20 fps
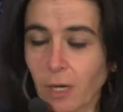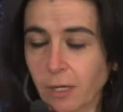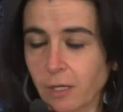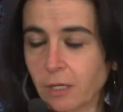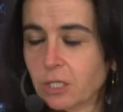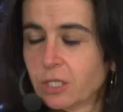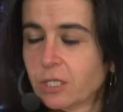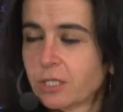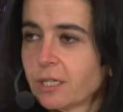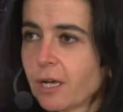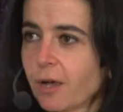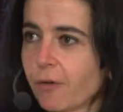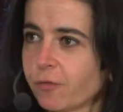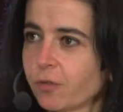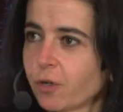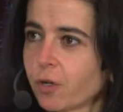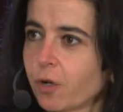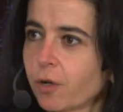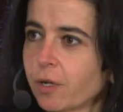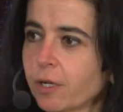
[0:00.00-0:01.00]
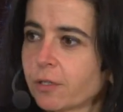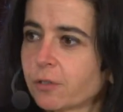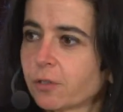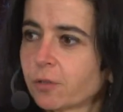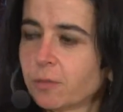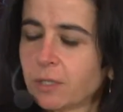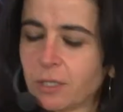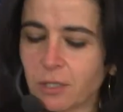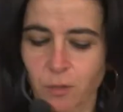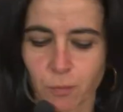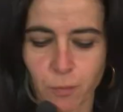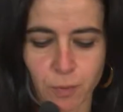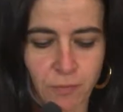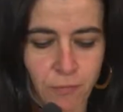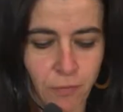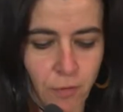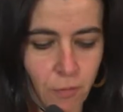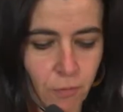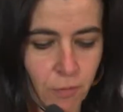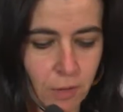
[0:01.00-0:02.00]
analgesia after colectomy. So
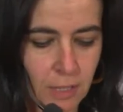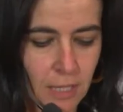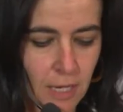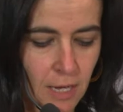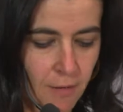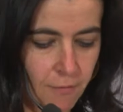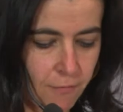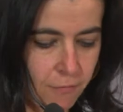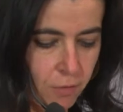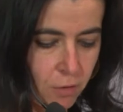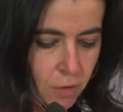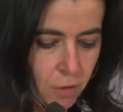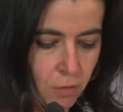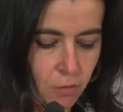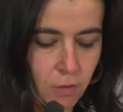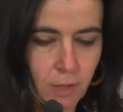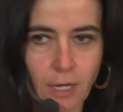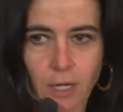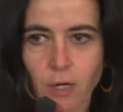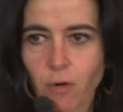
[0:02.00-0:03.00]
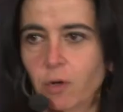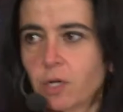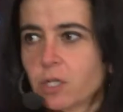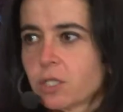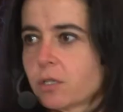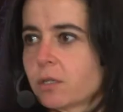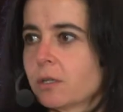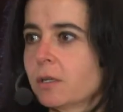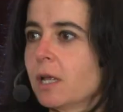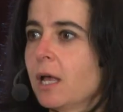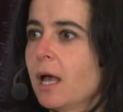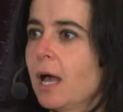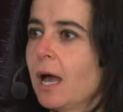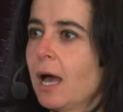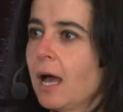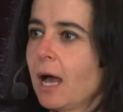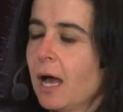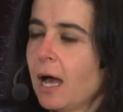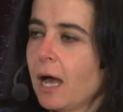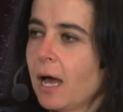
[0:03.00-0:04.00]
before we have an online question,
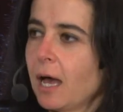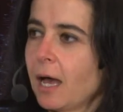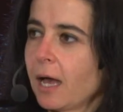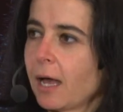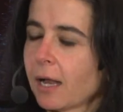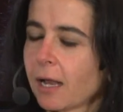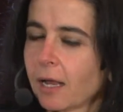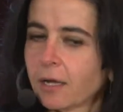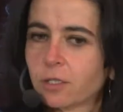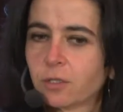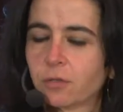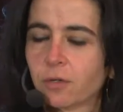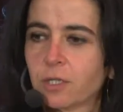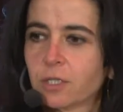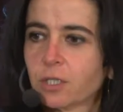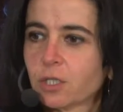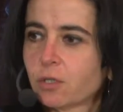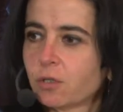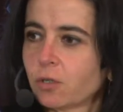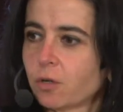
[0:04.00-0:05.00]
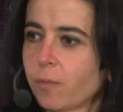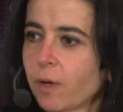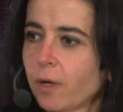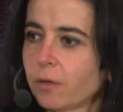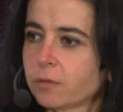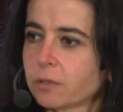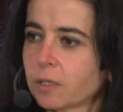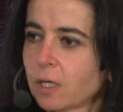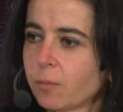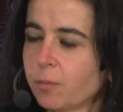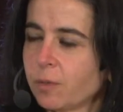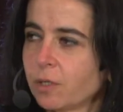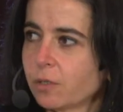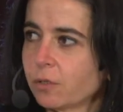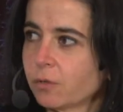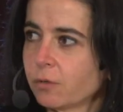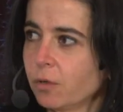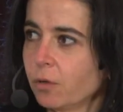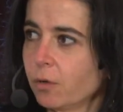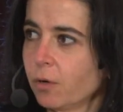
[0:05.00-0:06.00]
I'd like to ask you about
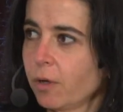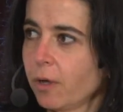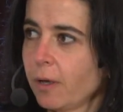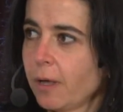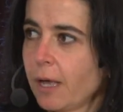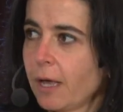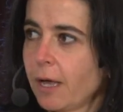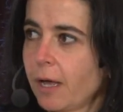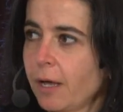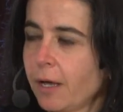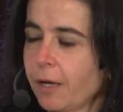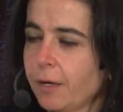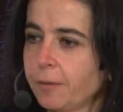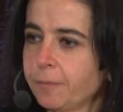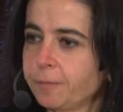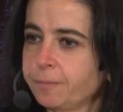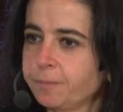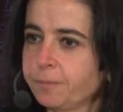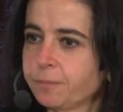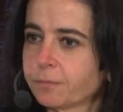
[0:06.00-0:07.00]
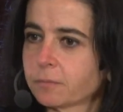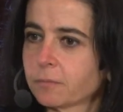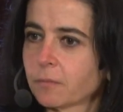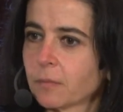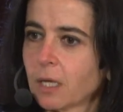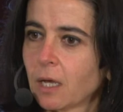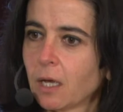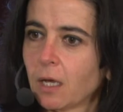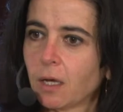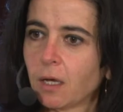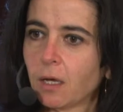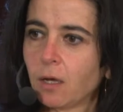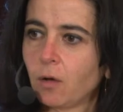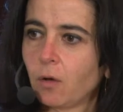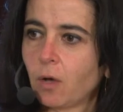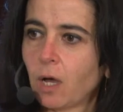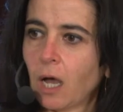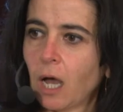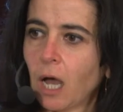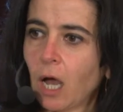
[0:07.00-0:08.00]
epidural.
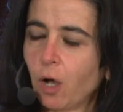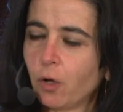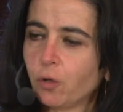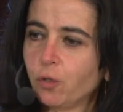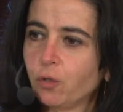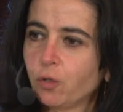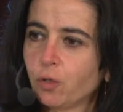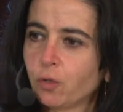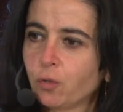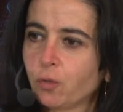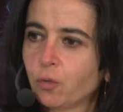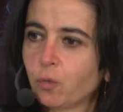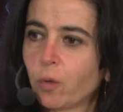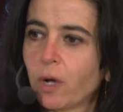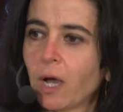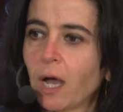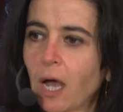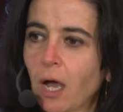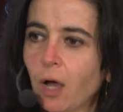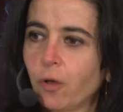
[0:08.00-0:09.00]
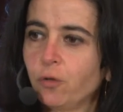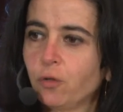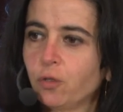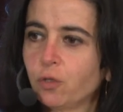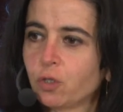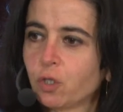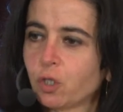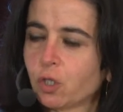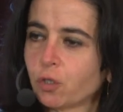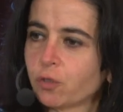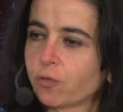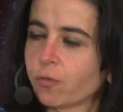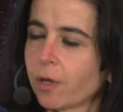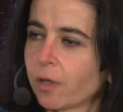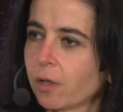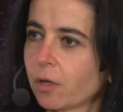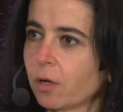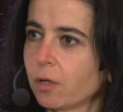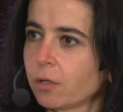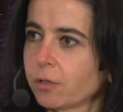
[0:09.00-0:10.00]
How do you choose
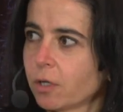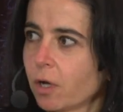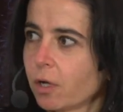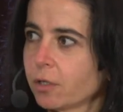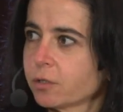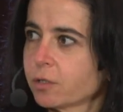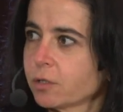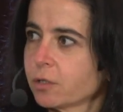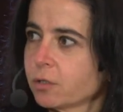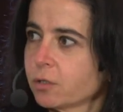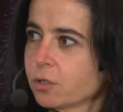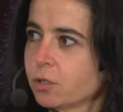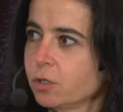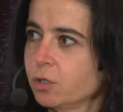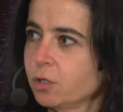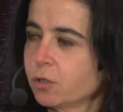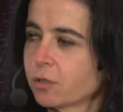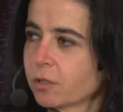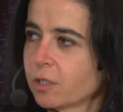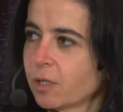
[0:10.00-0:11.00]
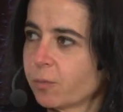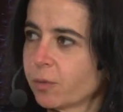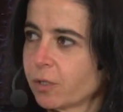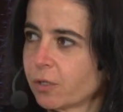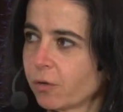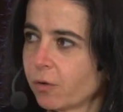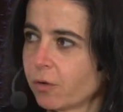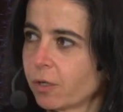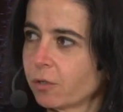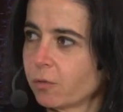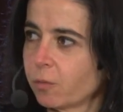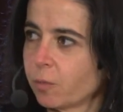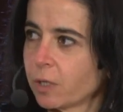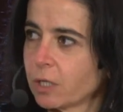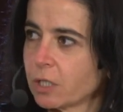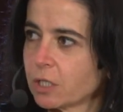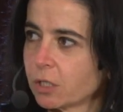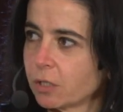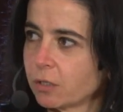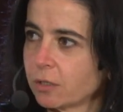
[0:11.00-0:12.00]
whether or not to use an epidural in a
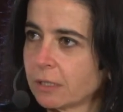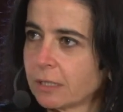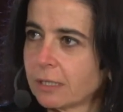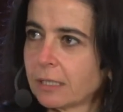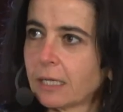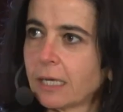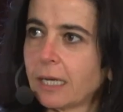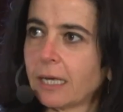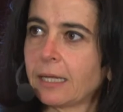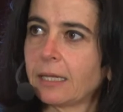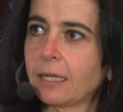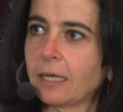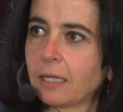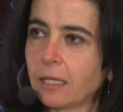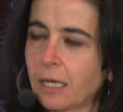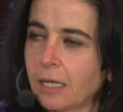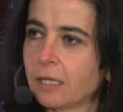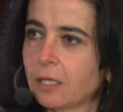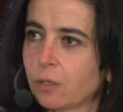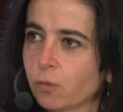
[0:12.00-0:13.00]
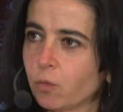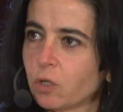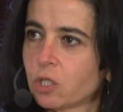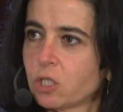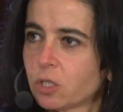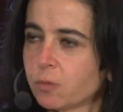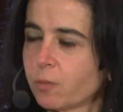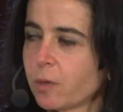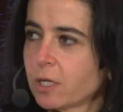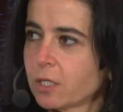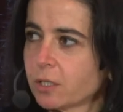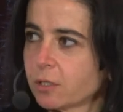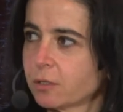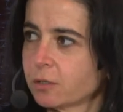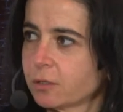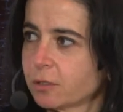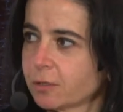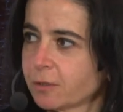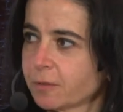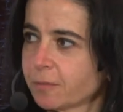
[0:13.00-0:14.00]
patient, and in which
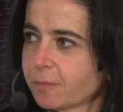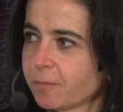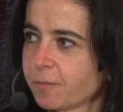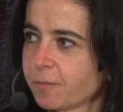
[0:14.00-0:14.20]
patients?